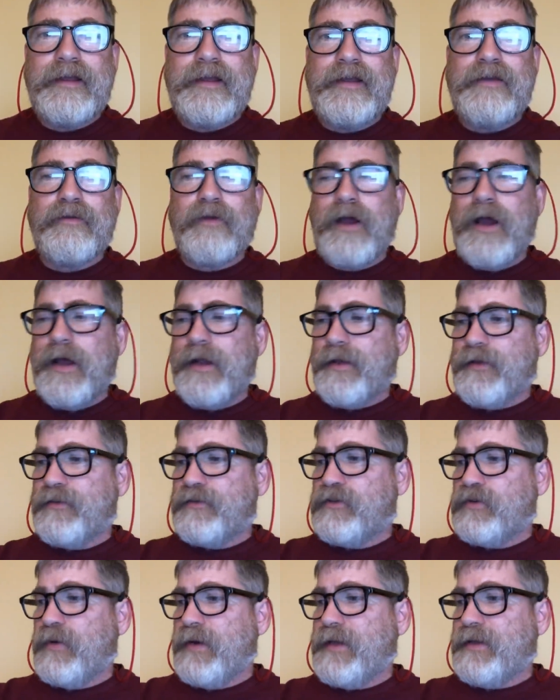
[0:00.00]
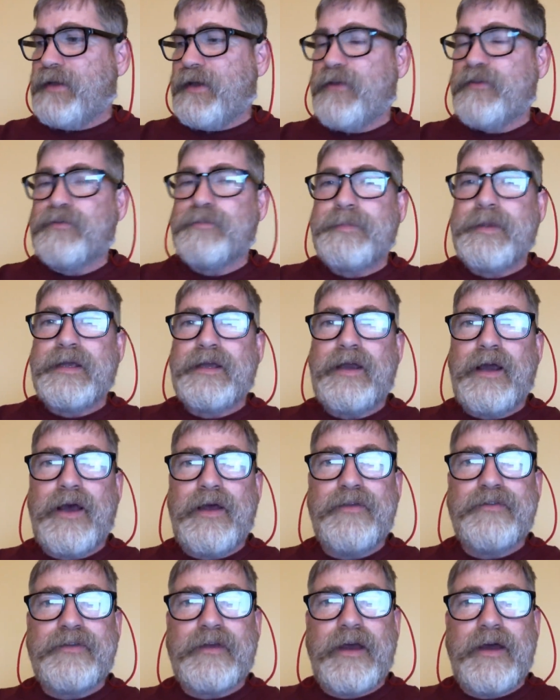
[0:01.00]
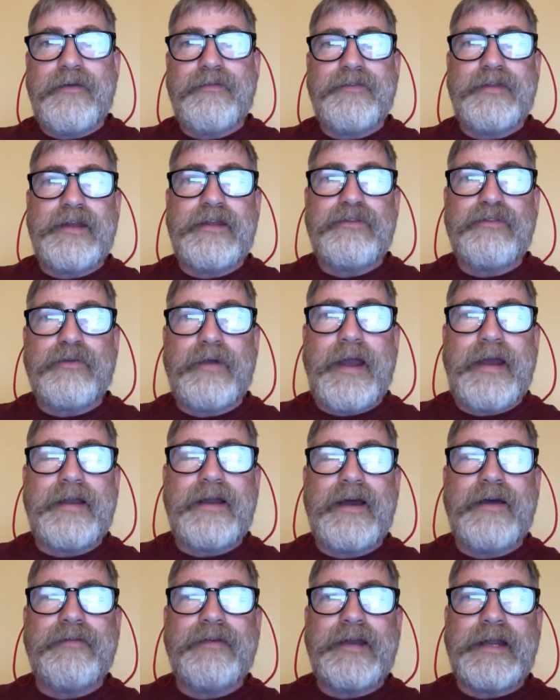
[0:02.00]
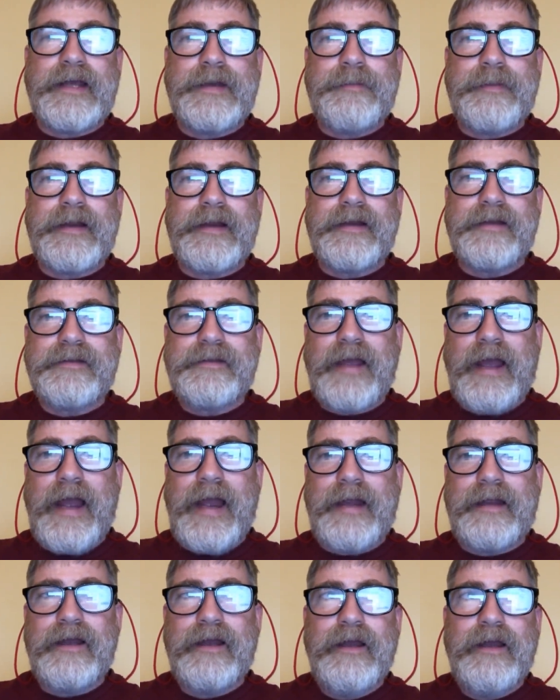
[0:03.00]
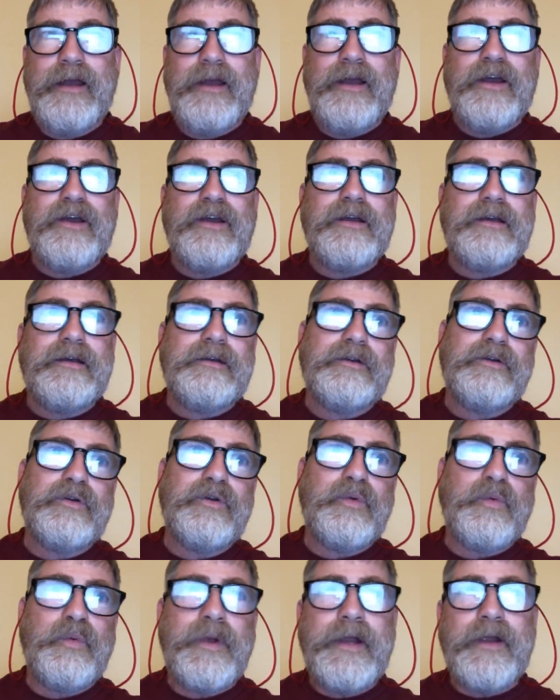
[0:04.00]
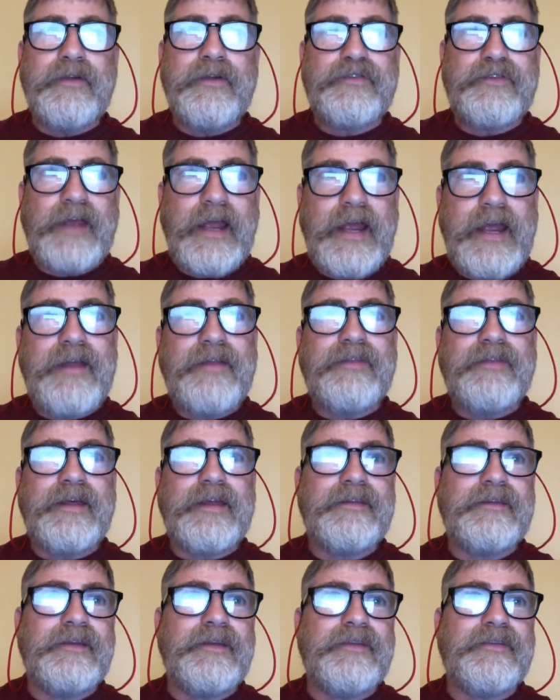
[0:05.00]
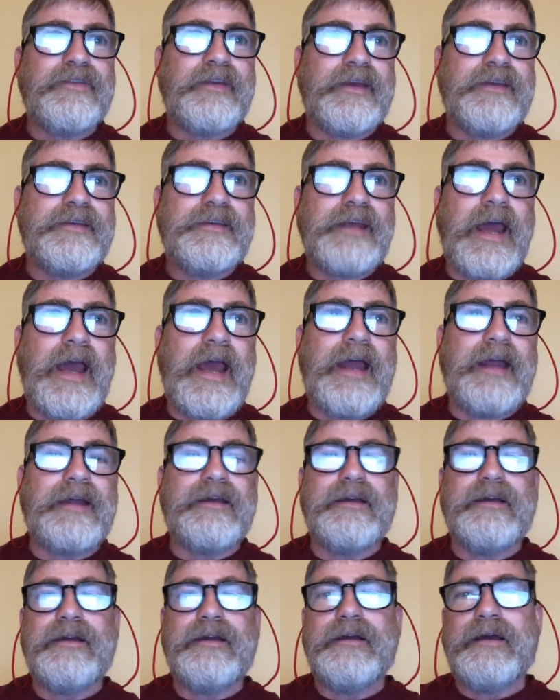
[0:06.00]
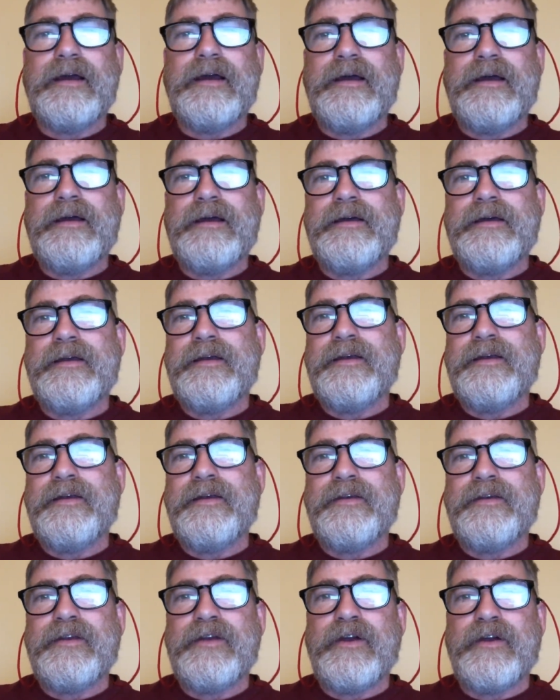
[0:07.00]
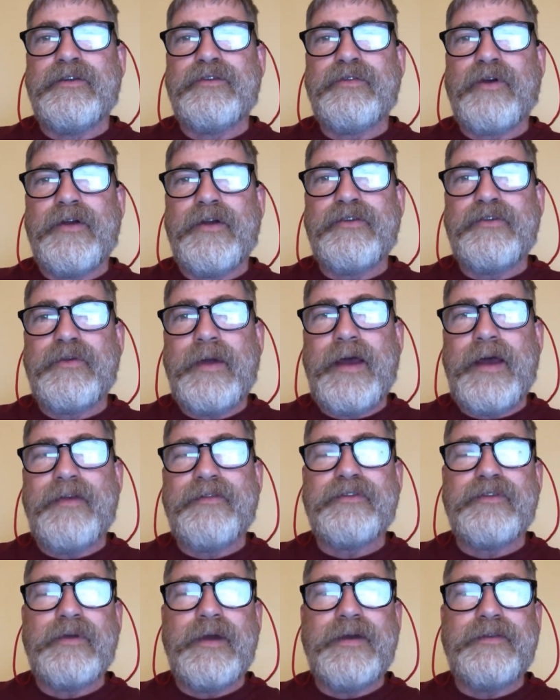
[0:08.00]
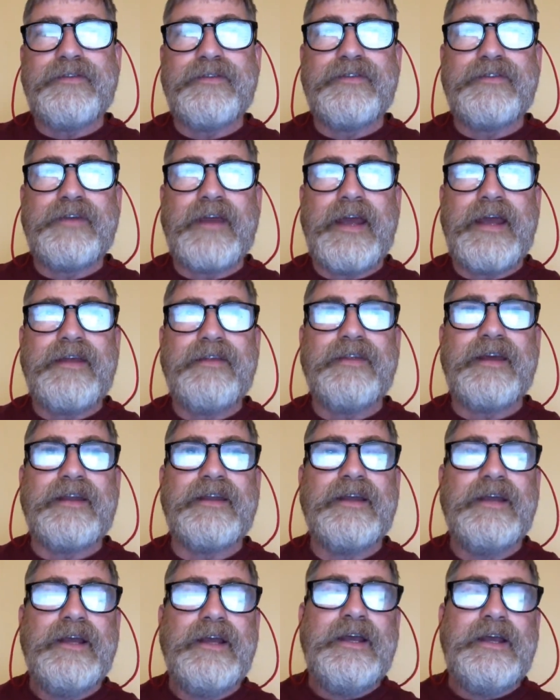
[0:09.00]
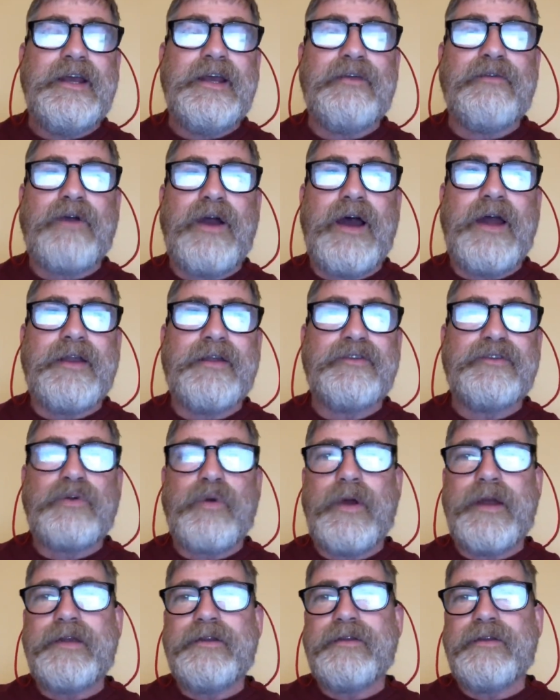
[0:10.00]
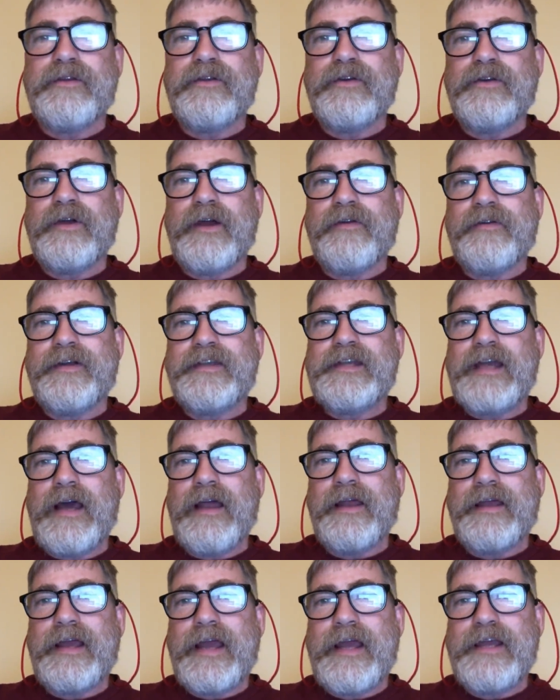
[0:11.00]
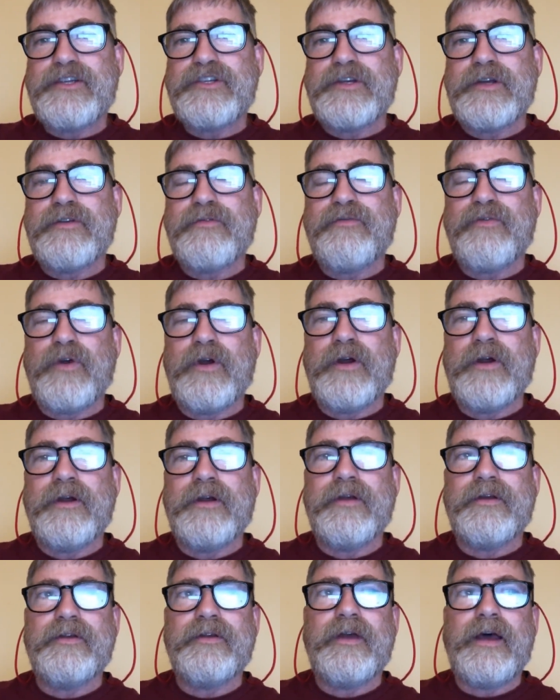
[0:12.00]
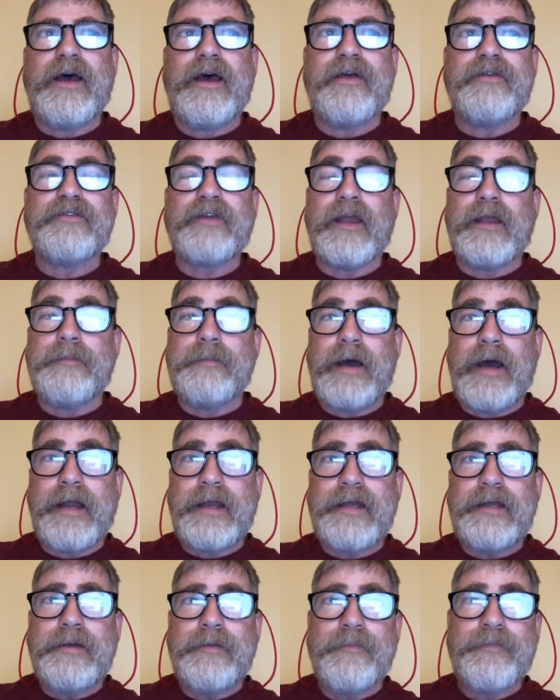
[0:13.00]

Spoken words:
Iran is doing this because of the threat of an imminent attack. We're saying that this attack, as far as the U.S. is saying that Iran is going to do a retaliation for Soleimani,